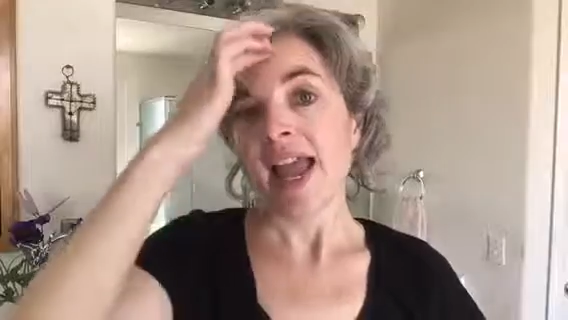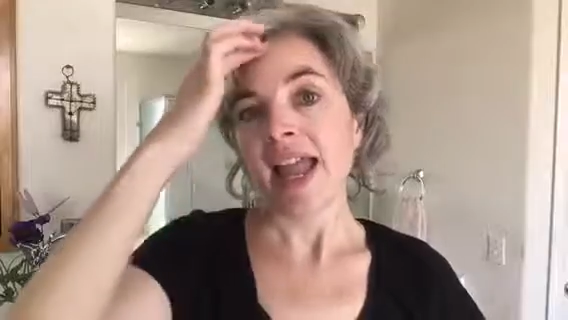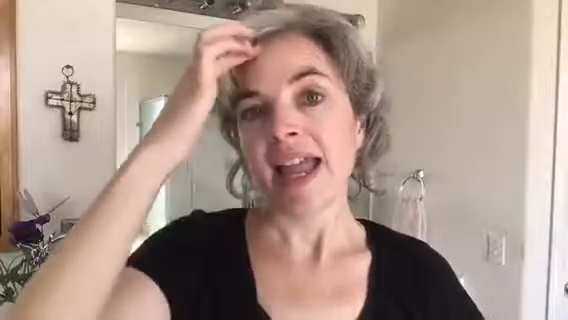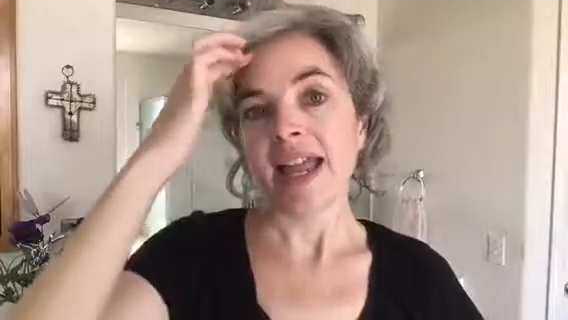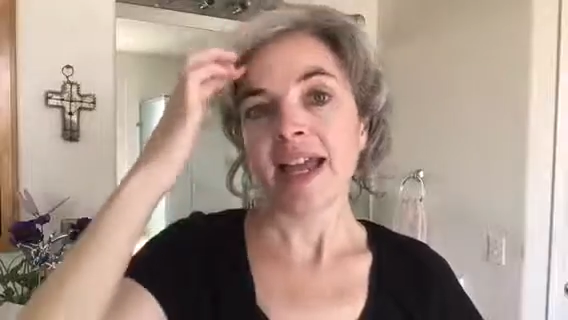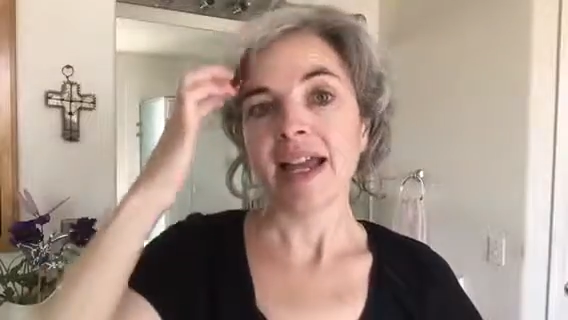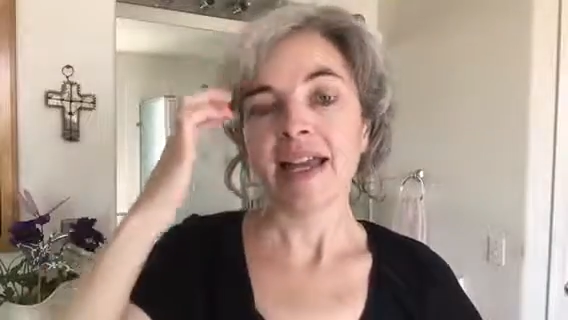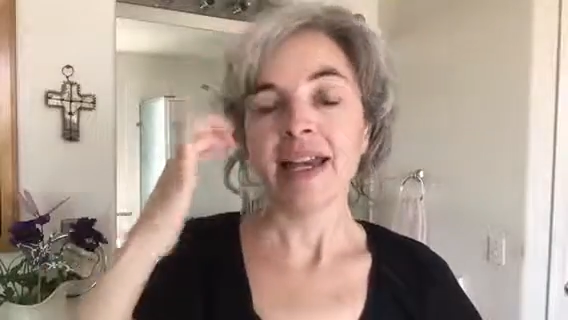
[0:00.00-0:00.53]

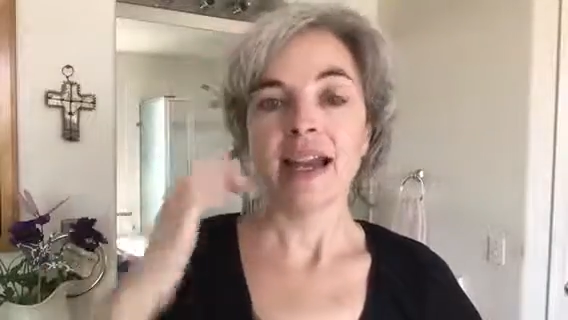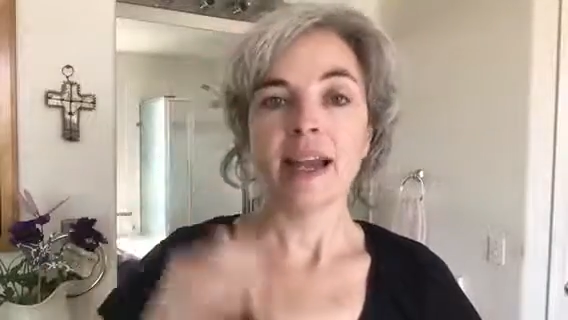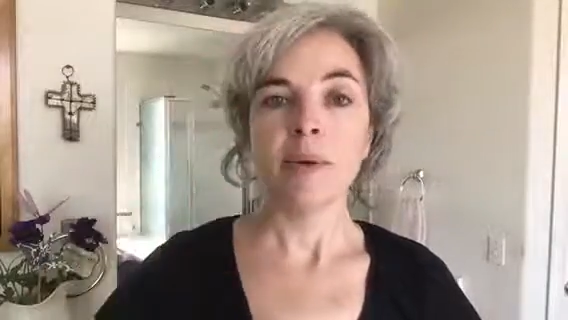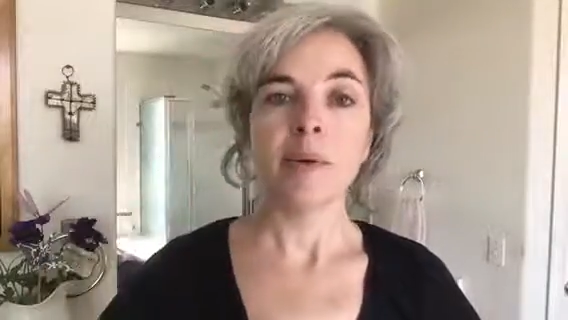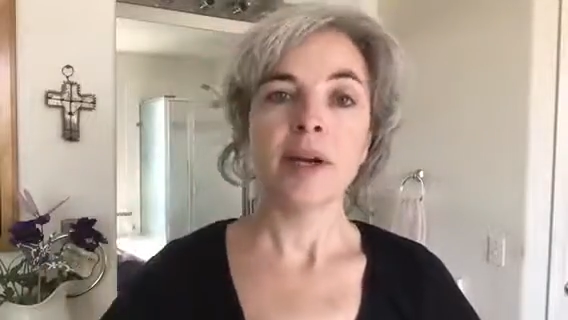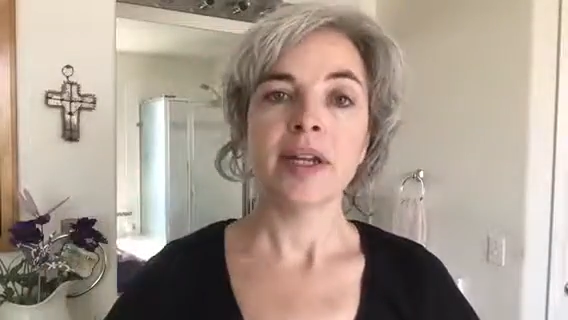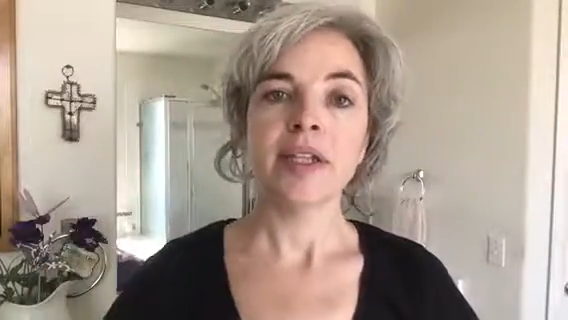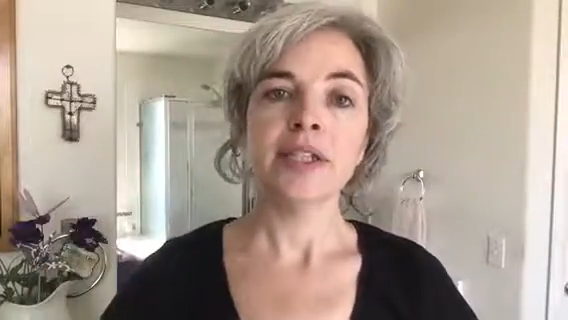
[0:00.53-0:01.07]
and I
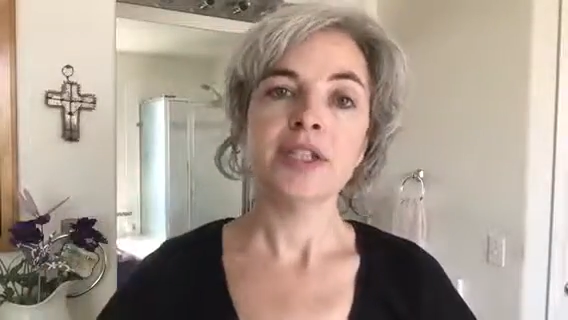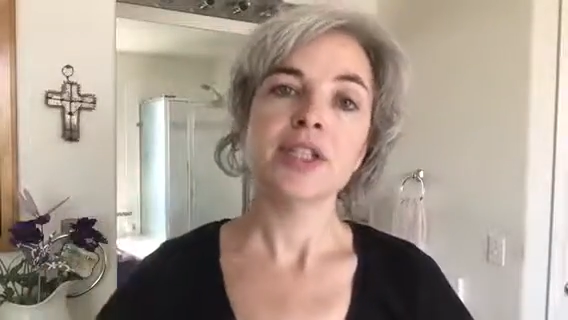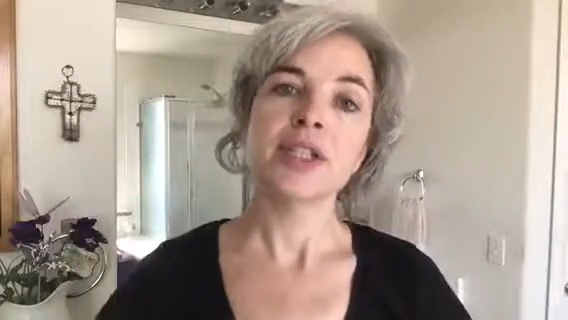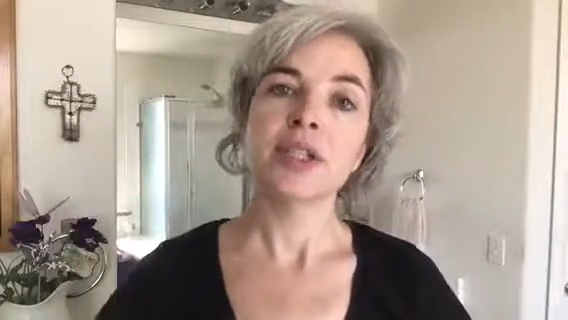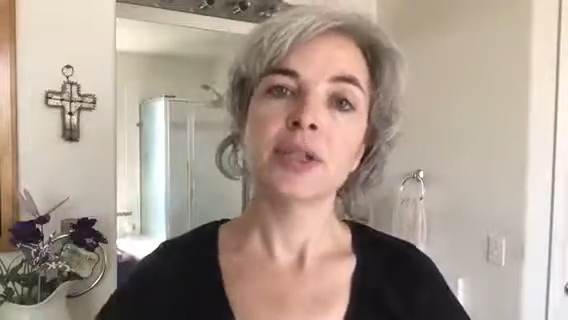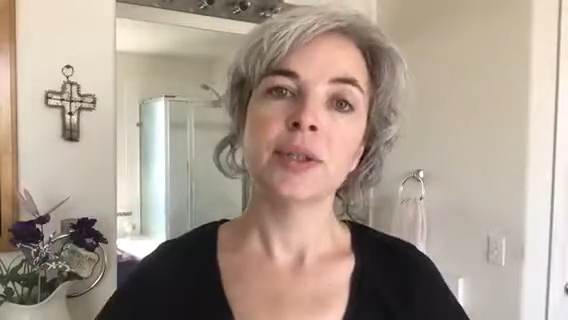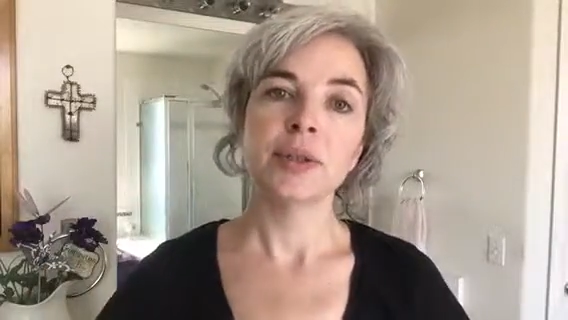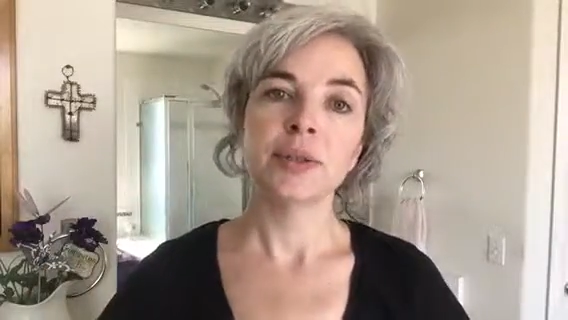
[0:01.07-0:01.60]
wanted
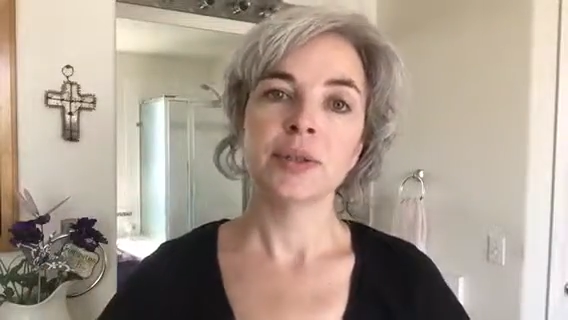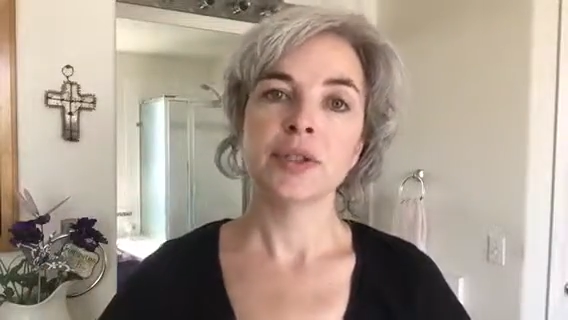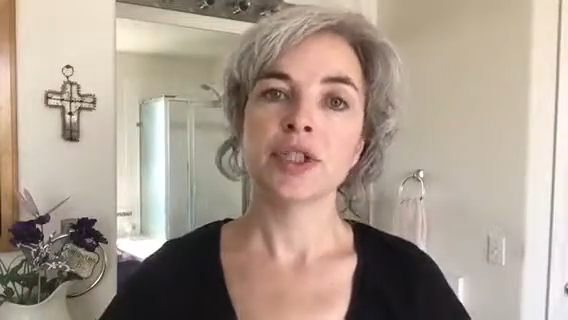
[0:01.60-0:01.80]
to